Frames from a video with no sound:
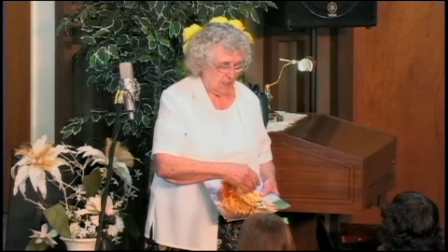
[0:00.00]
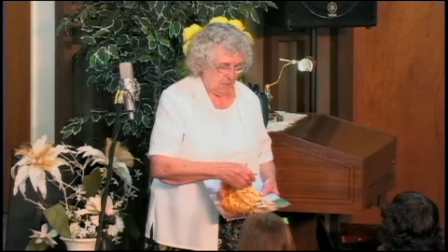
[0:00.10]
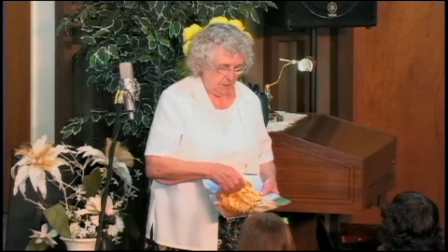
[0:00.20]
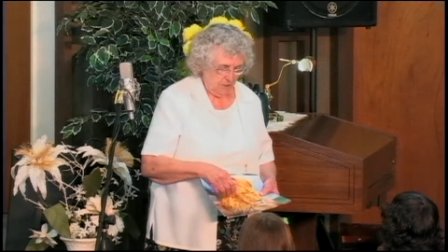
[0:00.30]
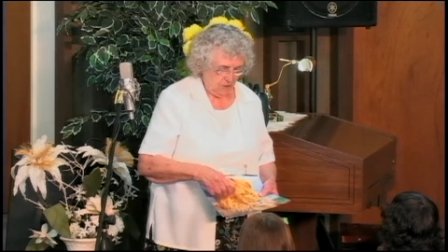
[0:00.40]

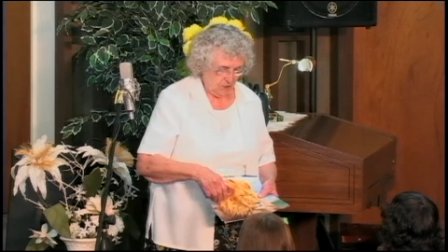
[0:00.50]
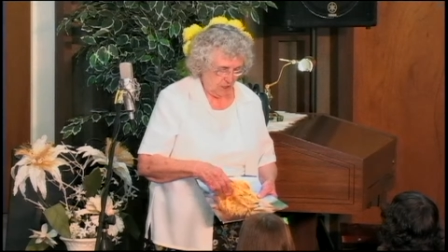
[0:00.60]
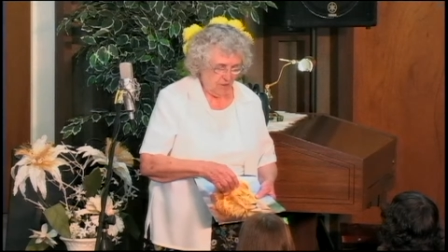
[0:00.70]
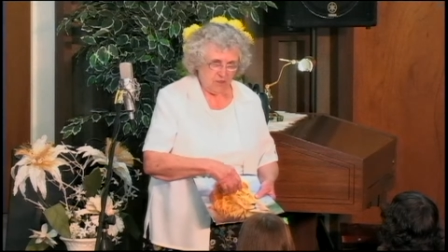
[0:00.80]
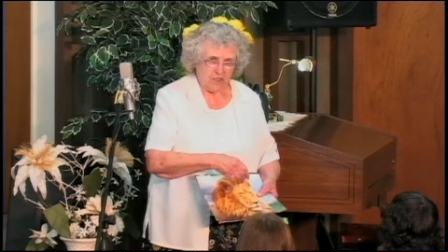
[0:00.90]
but there's
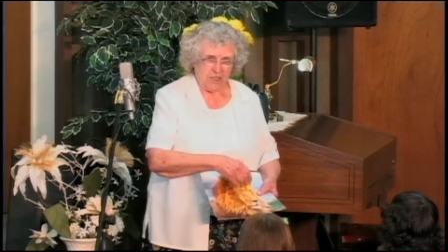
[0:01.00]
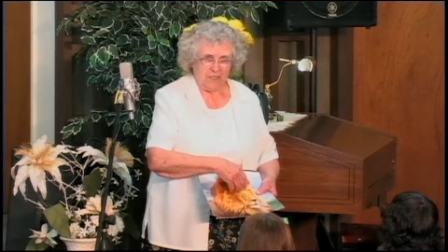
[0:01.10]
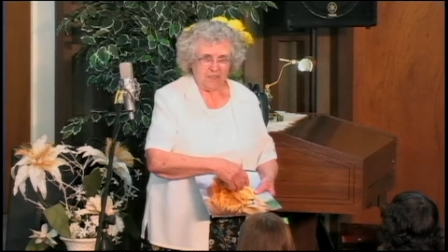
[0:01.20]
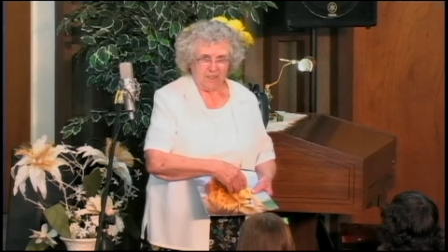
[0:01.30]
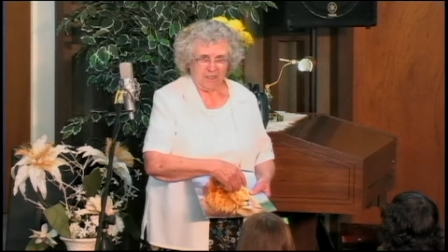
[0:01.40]
other
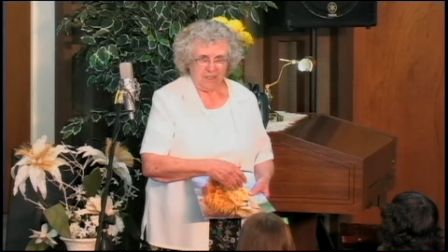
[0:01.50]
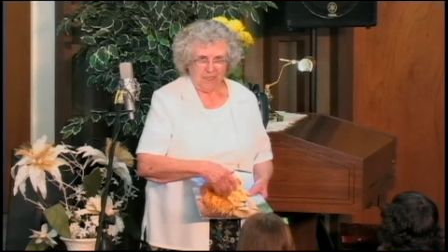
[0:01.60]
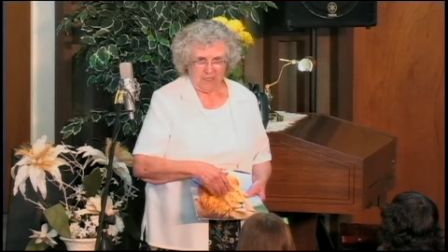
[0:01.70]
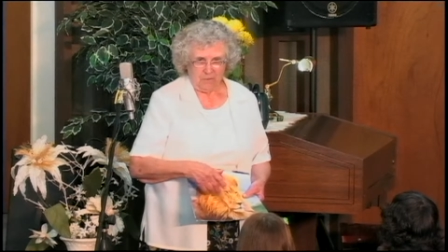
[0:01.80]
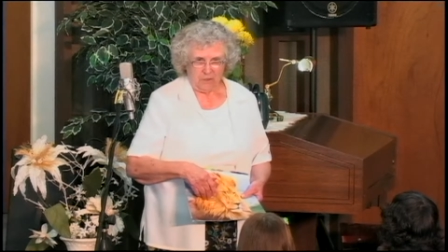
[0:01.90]
kings in the
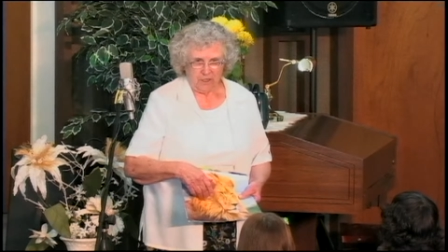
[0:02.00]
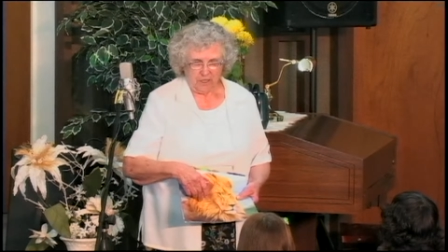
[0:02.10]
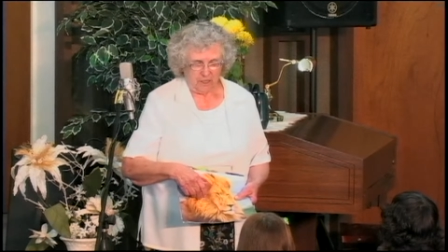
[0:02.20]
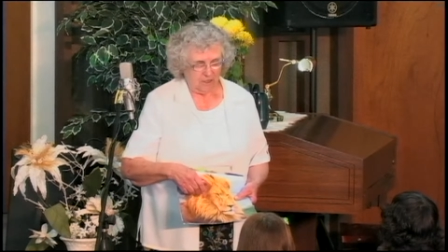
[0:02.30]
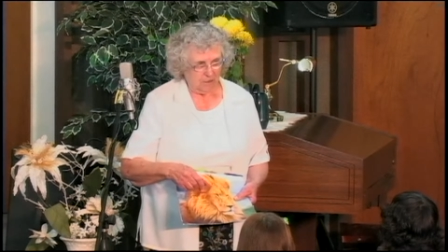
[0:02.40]
animal
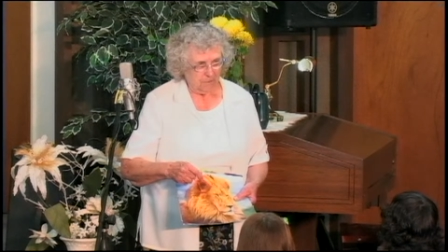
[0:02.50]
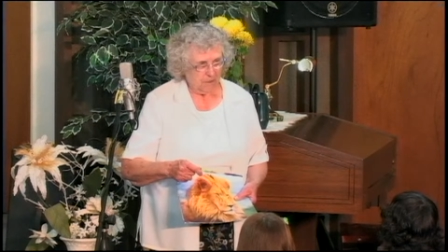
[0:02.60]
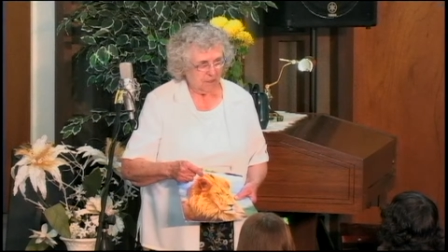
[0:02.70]
kingdom.